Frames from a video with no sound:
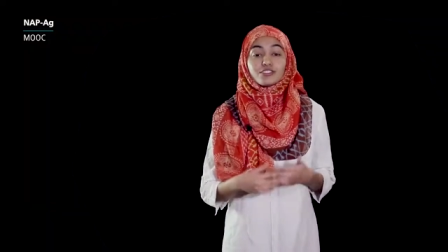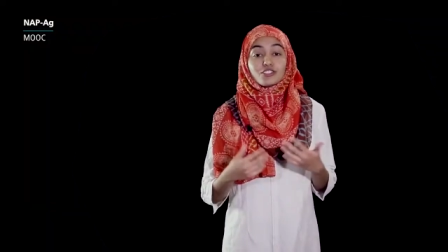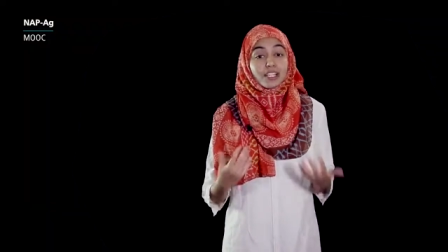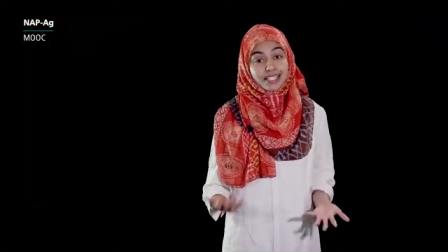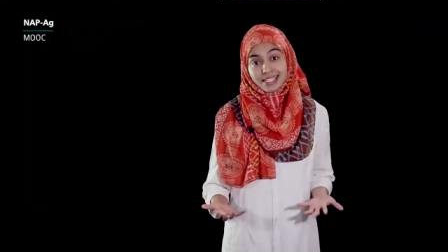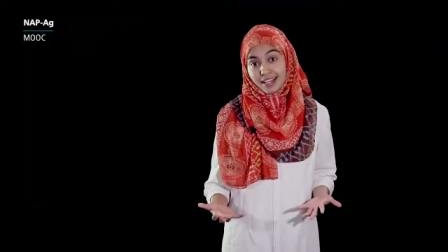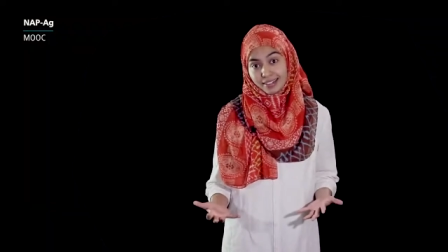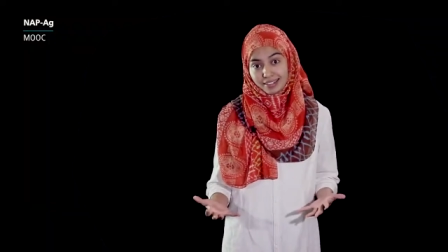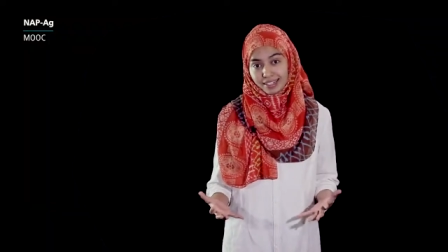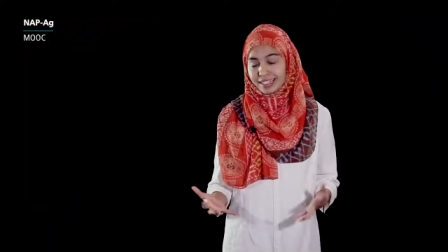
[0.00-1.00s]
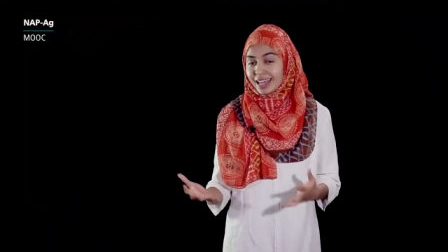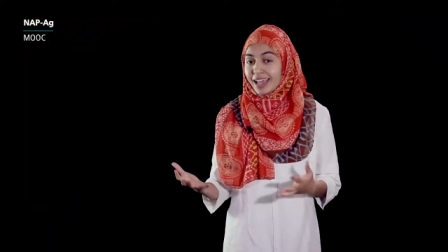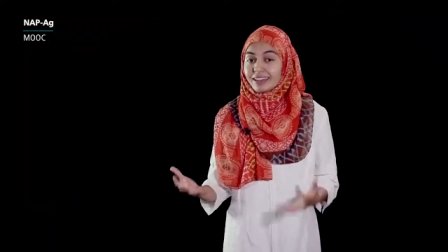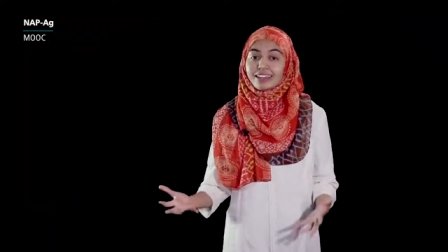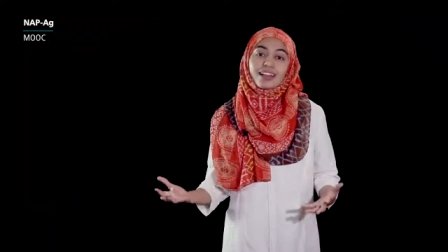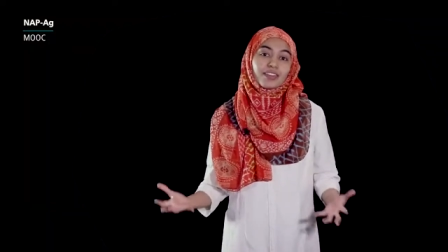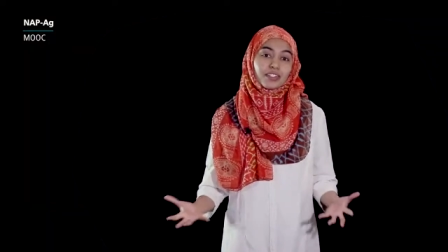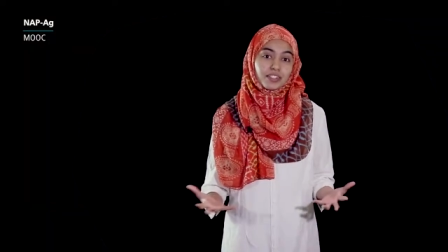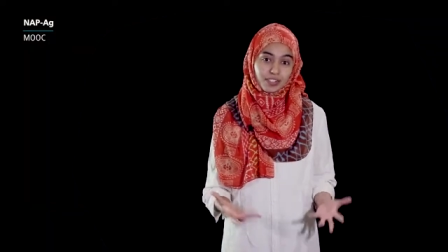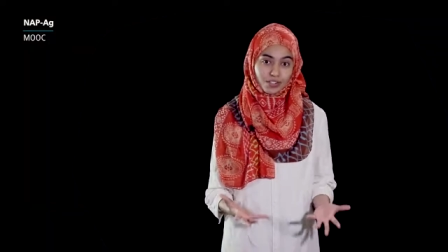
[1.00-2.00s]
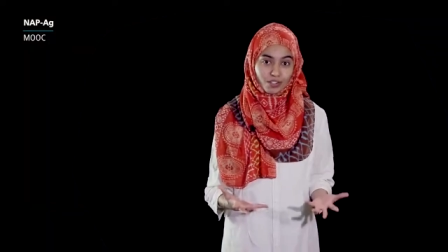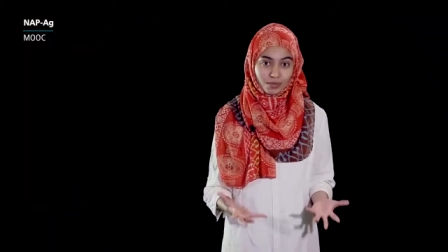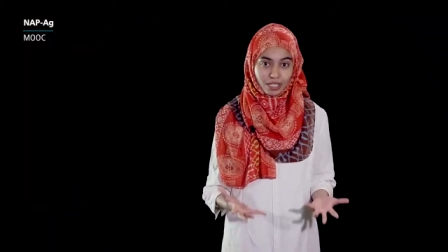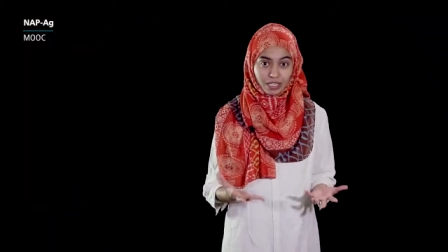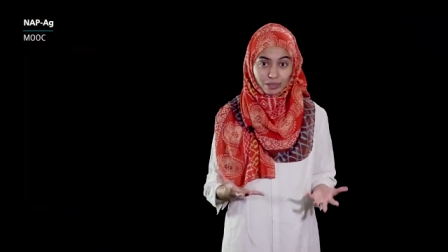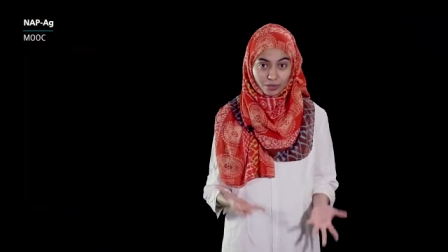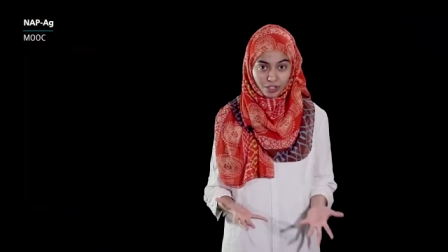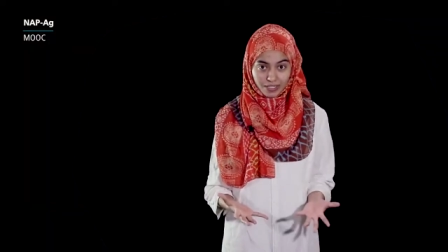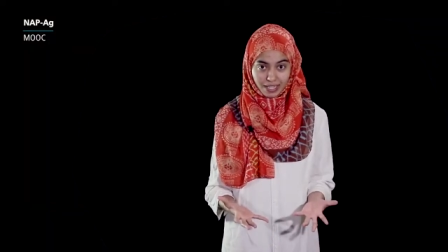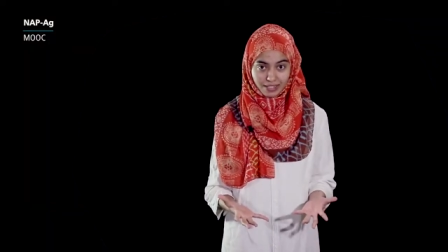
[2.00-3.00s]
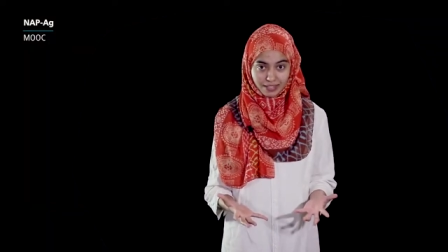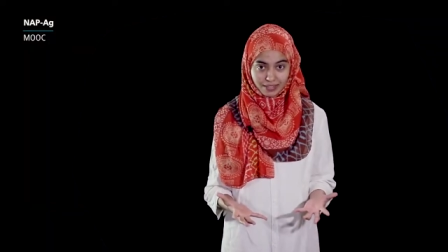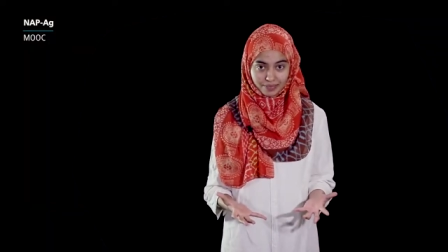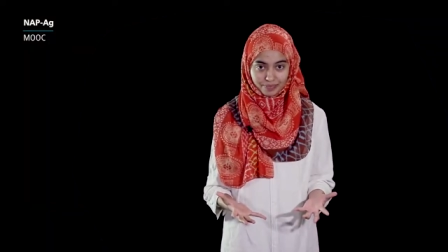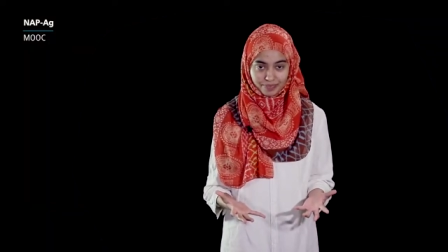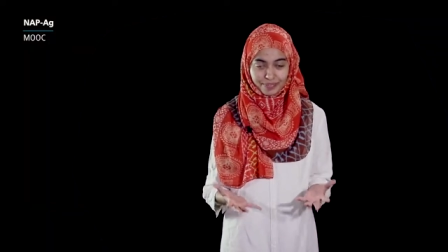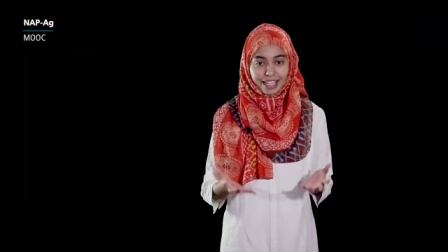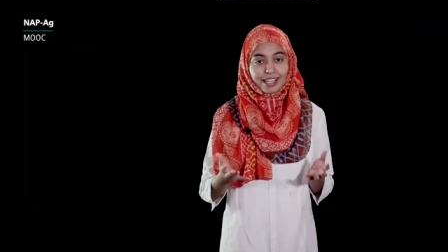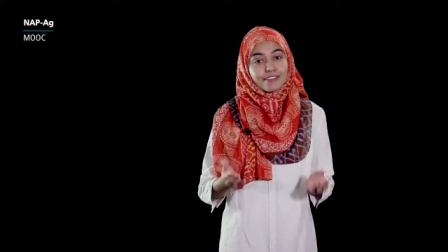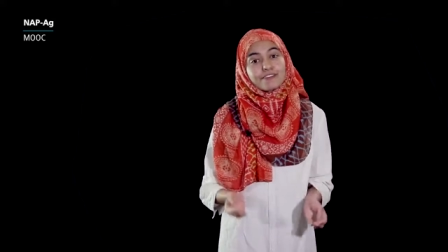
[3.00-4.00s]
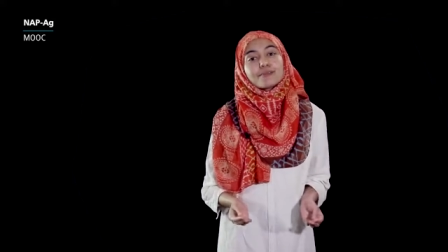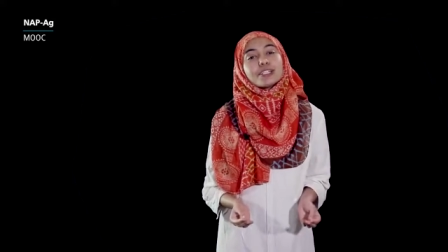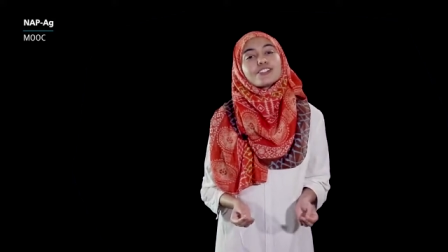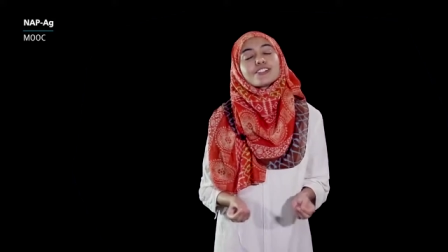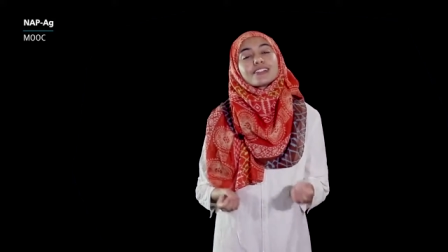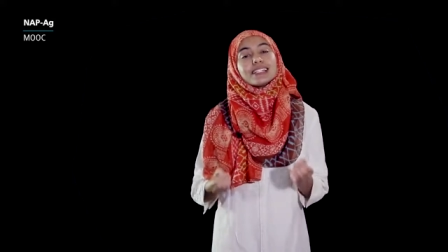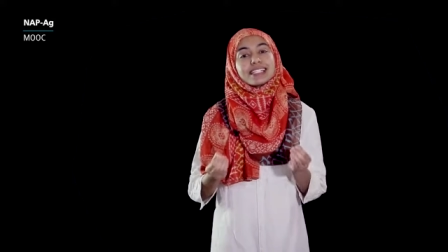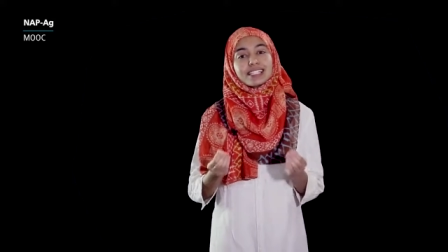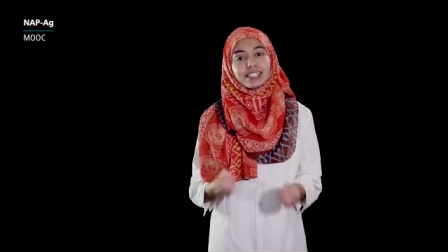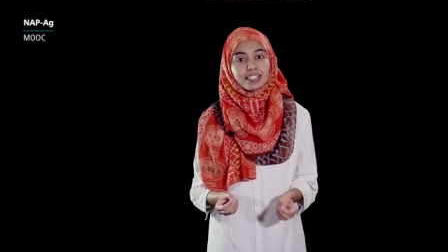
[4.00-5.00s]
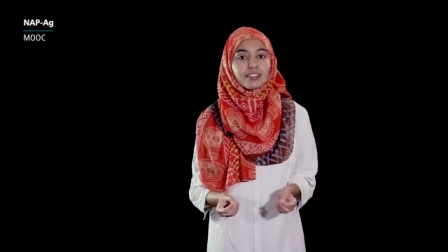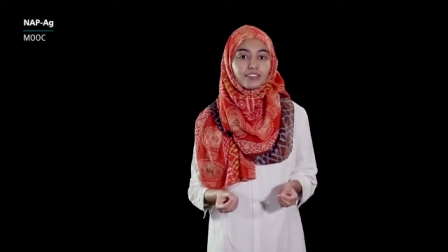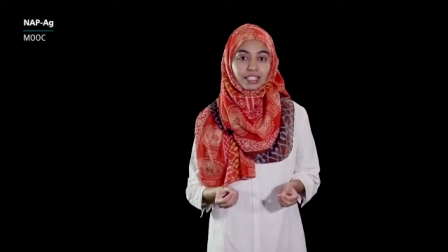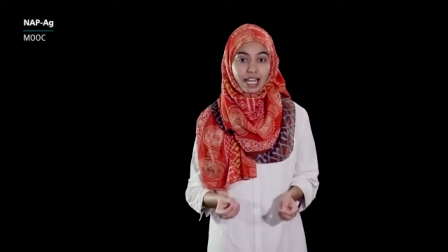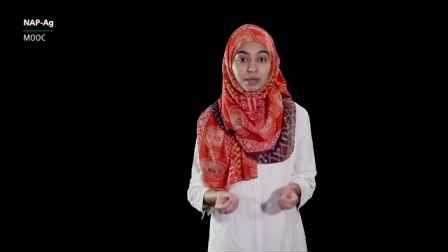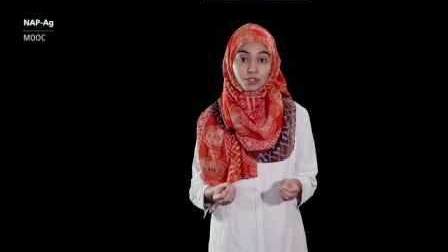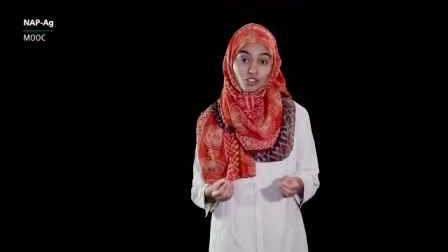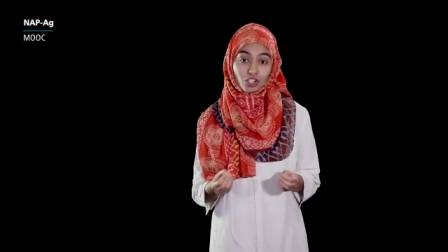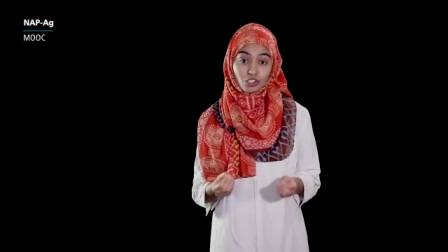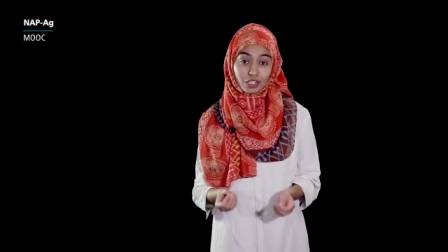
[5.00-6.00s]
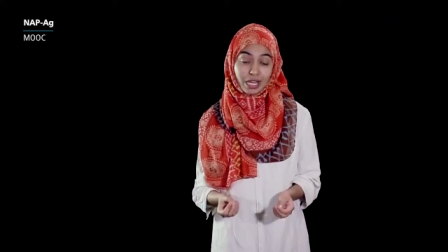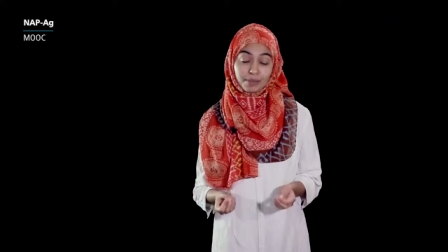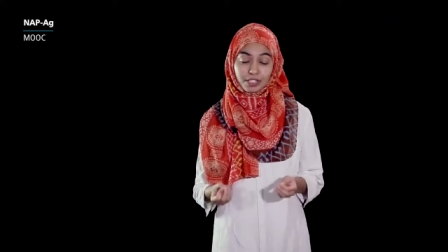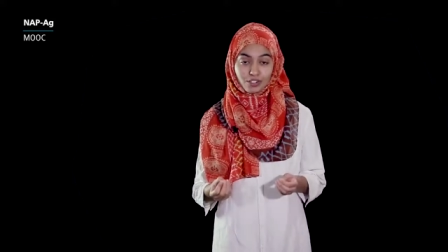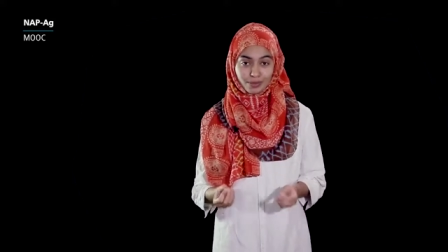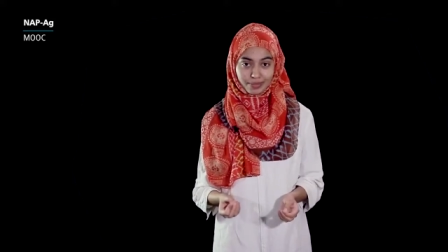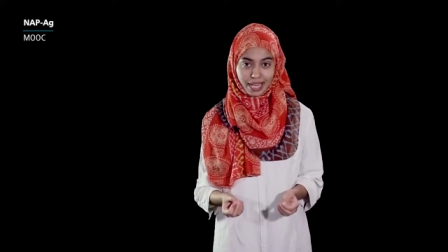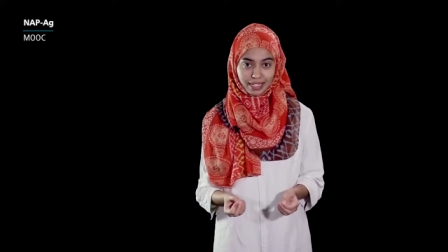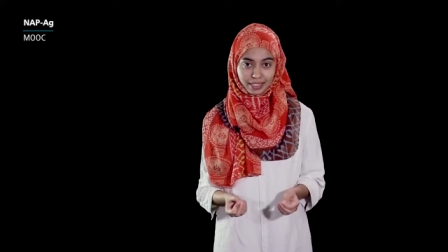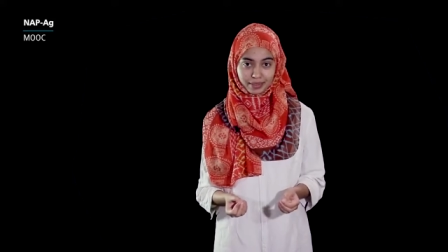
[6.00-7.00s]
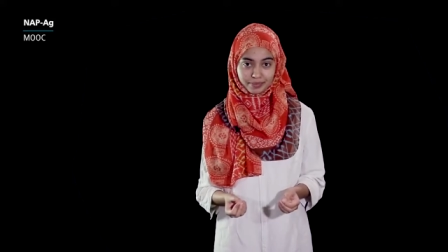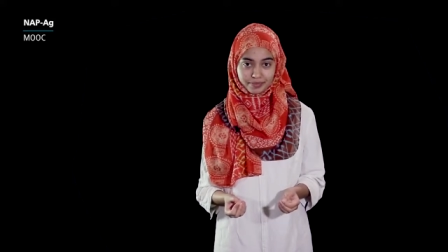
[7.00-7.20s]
Just like in any other decision making process, information is key for climate change adaptation planning.